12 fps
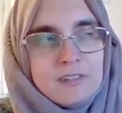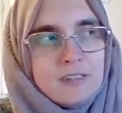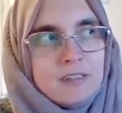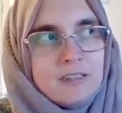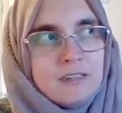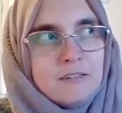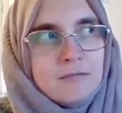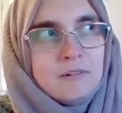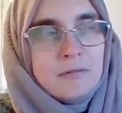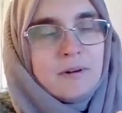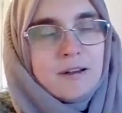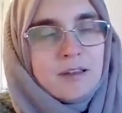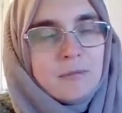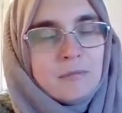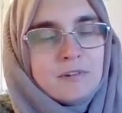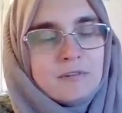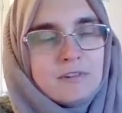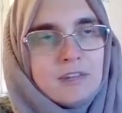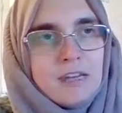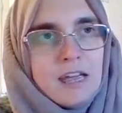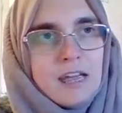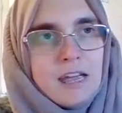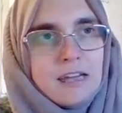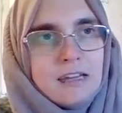It is requirement,
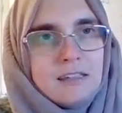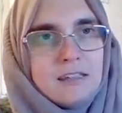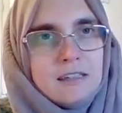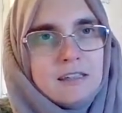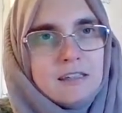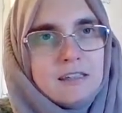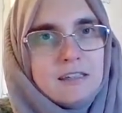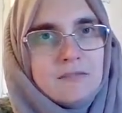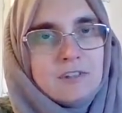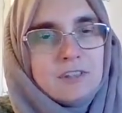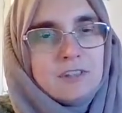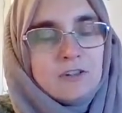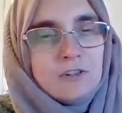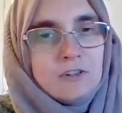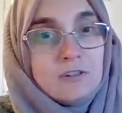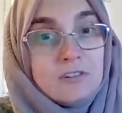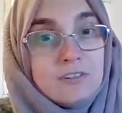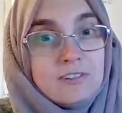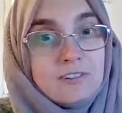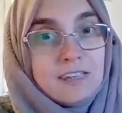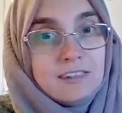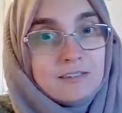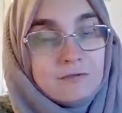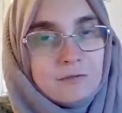and it is invitation to
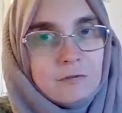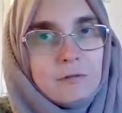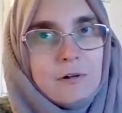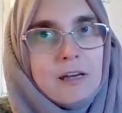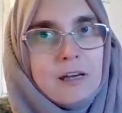successful